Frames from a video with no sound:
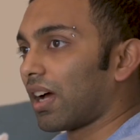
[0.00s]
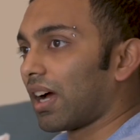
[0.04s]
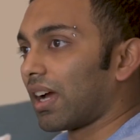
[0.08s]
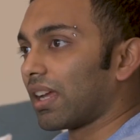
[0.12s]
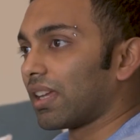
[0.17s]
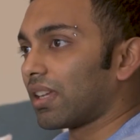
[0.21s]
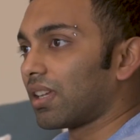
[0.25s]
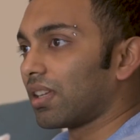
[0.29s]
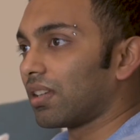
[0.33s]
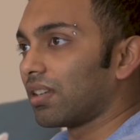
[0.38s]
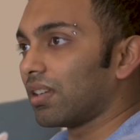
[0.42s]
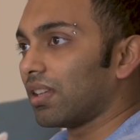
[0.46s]

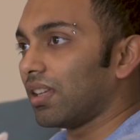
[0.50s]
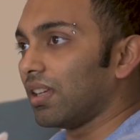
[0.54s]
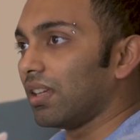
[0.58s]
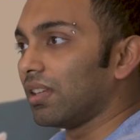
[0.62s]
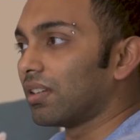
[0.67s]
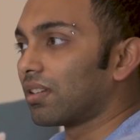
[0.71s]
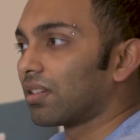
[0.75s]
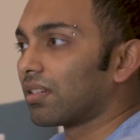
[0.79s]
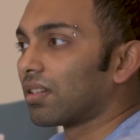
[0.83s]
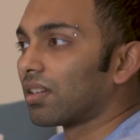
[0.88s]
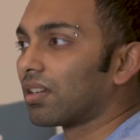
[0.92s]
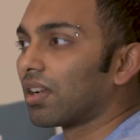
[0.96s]
I can
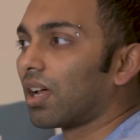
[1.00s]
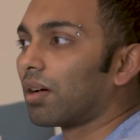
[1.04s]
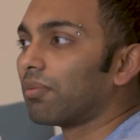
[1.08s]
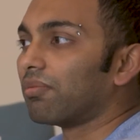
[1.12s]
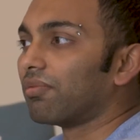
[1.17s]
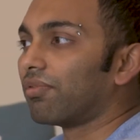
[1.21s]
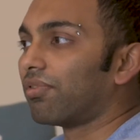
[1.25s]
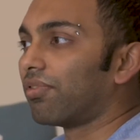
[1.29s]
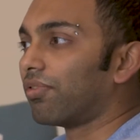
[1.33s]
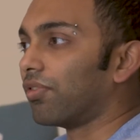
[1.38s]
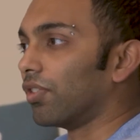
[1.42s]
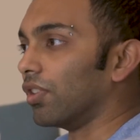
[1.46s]
eat till
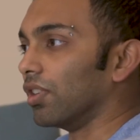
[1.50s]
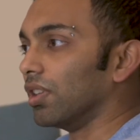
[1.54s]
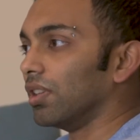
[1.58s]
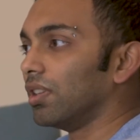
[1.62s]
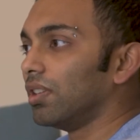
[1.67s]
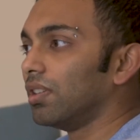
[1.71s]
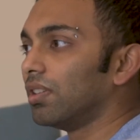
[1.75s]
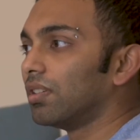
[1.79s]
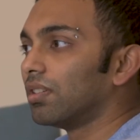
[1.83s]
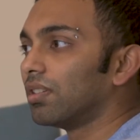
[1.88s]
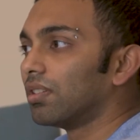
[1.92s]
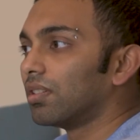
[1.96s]
I'm
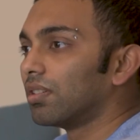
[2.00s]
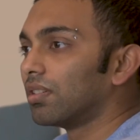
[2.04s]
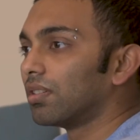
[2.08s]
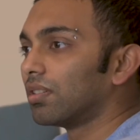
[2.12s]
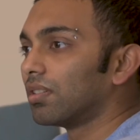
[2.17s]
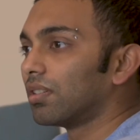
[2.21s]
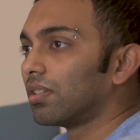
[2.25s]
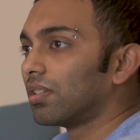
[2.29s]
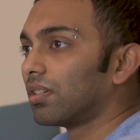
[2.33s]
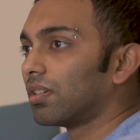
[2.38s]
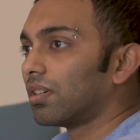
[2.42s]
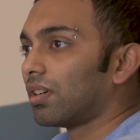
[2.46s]
full
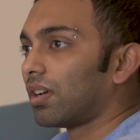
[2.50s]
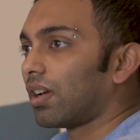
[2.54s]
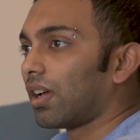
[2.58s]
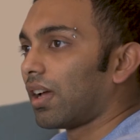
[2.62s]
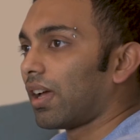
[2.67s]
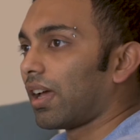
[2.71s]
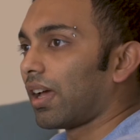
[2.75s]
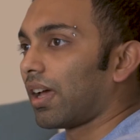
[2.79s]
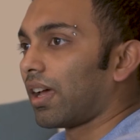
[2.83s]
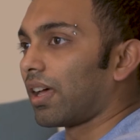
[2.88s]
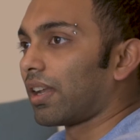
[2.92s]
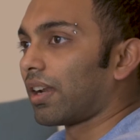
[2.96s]

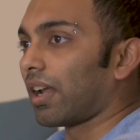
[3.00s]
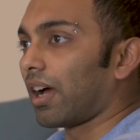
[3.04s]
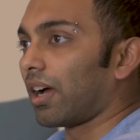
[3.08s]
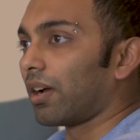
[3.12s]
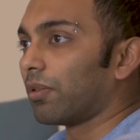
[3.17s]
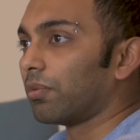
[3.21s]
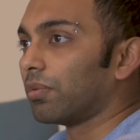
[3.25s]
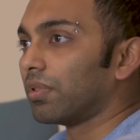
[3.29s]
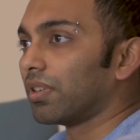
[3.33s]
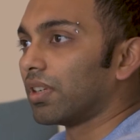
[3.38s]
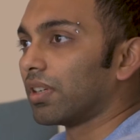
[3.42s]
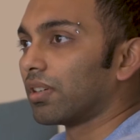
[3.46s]
and
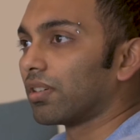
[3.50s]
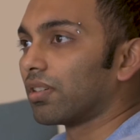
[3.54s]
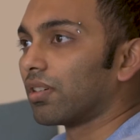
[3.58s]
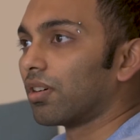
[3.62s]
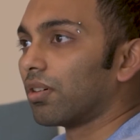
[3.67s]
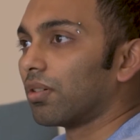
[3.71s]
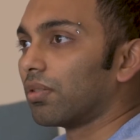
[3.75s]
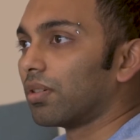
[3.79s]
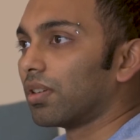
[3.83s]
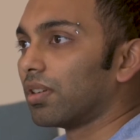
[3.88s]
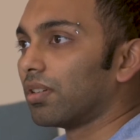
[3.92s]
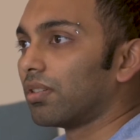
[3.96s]
I wouldn't
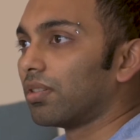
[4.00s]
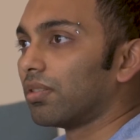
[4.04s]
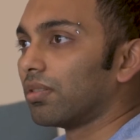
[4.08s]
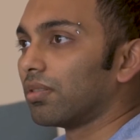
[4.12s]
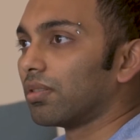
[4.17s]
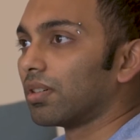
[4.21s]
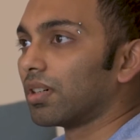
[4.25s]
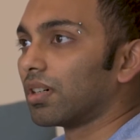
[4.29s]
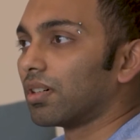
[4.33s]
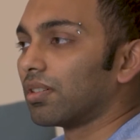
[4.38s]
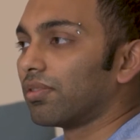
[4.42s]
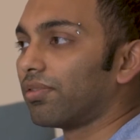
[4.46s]
go
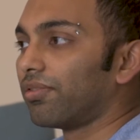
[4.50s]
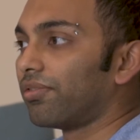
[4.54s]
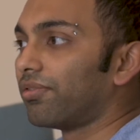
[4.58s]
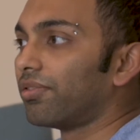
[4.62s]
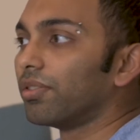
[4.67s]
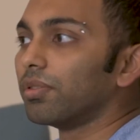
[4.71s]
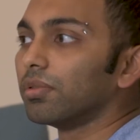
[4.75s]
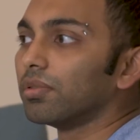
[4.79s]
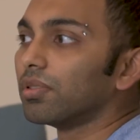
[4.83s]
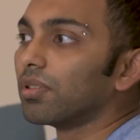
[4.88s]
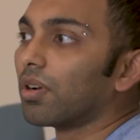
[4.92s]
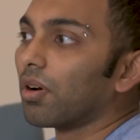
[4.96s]
into a
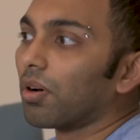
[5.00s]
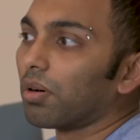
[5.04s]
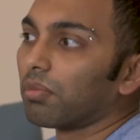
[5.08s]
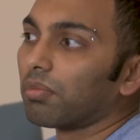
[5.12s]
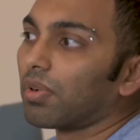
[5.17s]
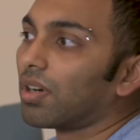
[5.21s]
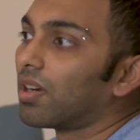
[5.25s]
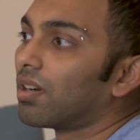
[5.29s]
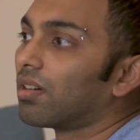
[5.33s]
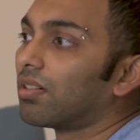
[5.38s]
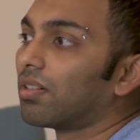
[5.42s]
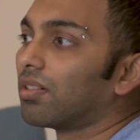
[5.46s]
food
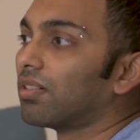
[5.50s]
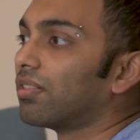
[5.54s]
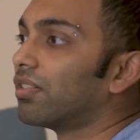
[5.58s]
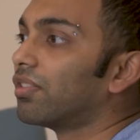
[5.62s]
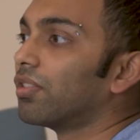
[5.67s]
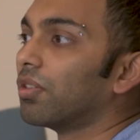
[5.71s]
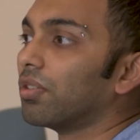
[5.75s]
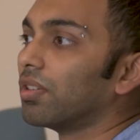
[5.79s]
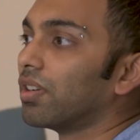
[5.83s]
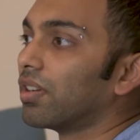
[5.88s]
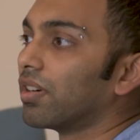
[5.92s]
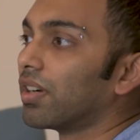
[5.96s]
coma or
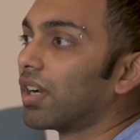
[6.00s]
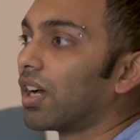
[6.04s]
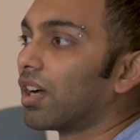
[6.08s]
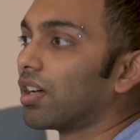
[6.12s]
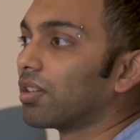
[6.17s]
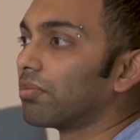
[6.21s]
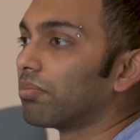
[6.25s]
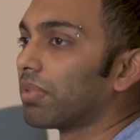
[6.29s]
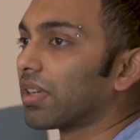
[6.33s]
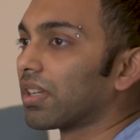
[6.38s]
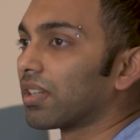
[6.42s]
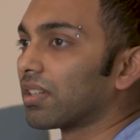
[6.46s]
roll
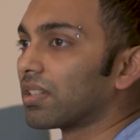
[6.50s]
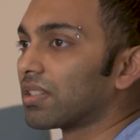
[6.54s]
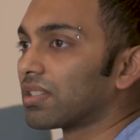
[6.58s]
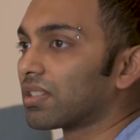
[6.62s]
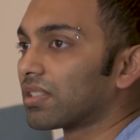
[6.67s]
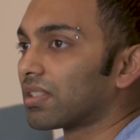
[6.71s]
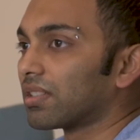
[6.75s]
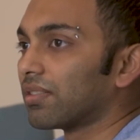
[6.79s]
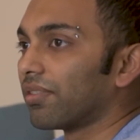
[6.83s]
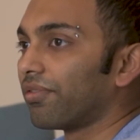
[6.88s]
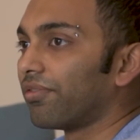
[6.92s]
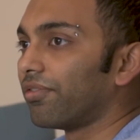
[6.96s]
around
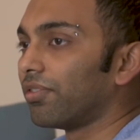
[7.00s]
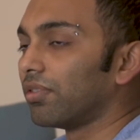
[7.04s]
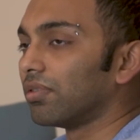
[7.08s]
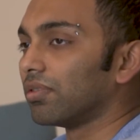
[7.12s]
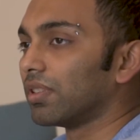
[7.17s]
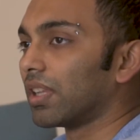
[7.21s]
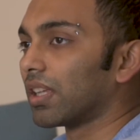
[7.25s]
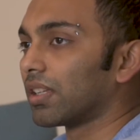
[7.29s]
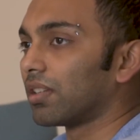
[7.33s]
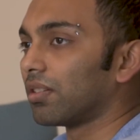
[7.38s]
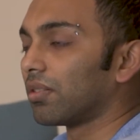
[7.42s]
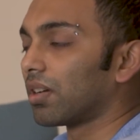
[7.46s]
because the
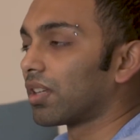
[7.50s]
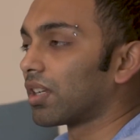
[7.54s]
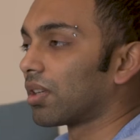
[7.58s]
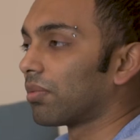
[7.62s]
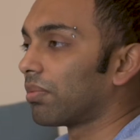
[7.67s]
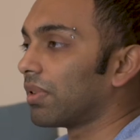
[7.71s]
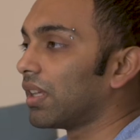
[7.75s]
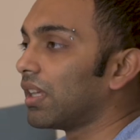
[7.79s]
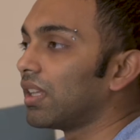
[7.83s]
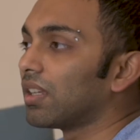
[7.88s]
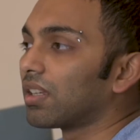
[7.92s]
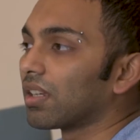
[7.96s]
food that you end
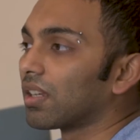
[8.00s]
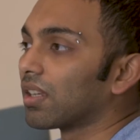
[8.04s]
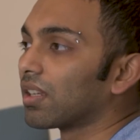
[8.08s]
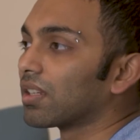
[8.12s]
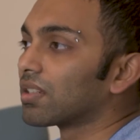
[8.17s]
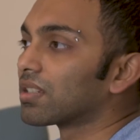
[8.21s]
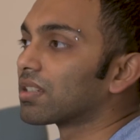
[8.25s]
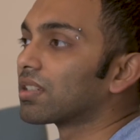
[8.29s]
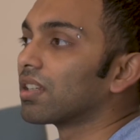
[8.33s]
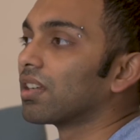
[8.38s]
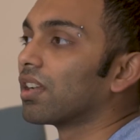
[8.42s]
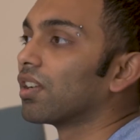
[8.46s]
up eating
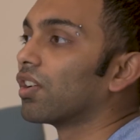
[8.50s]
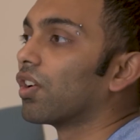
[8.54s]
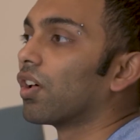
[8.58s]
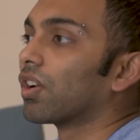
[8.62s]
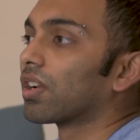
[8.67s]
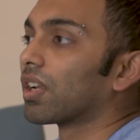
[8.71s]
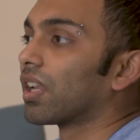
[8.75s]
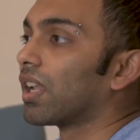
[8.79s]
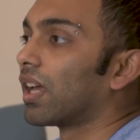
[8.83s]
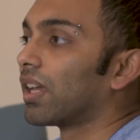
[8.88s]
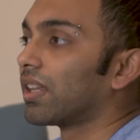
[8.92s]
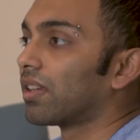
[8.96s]
is still a
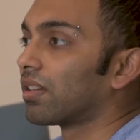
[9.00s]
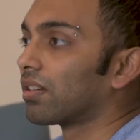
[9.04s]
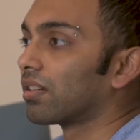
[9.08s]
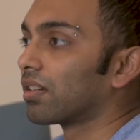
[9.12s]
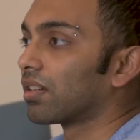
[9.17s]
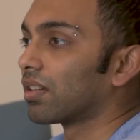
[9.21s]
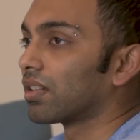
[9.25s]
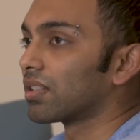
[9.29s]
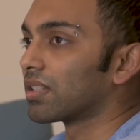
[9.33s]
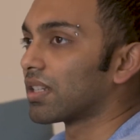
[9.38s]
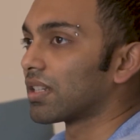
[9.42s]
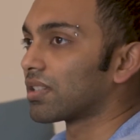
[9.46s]
lot lighter
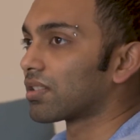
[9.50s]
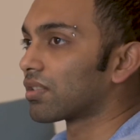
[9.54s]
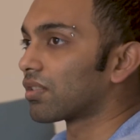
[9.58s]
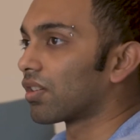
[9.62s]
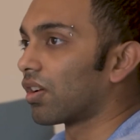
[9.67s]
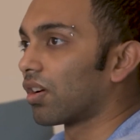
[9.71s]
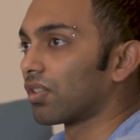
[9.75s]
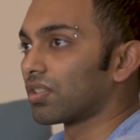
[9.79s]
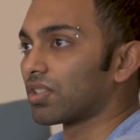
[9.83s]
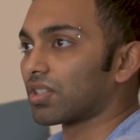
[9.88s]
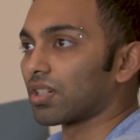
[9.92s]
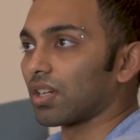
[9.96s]
because it's
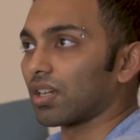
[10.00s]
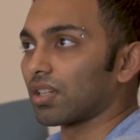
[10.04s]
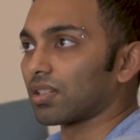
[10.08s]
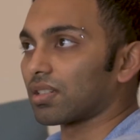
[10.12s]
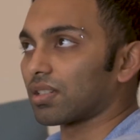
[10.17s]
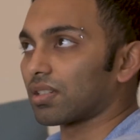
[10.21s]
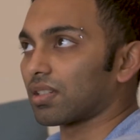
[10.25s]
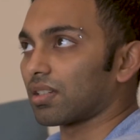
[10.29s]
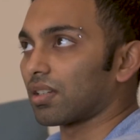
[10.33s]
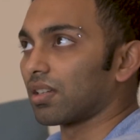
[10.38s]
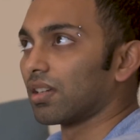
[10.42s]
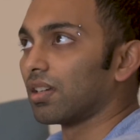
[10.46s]
not
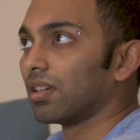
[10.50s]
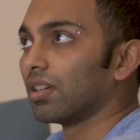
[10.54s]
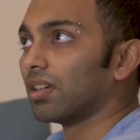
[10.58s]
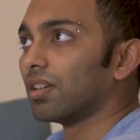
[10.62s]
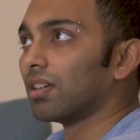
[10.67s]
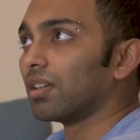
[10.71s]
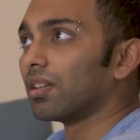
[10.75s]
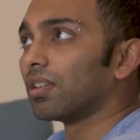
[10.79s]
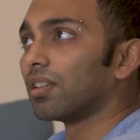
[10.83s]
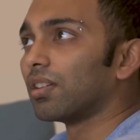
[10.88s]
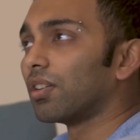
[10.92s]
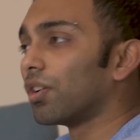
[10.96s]
just
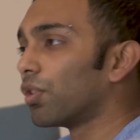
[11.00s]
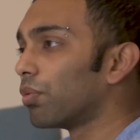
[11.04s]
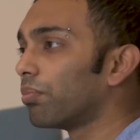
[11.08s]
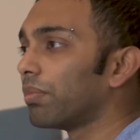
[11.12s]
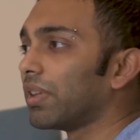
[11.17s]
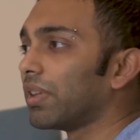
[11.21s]
no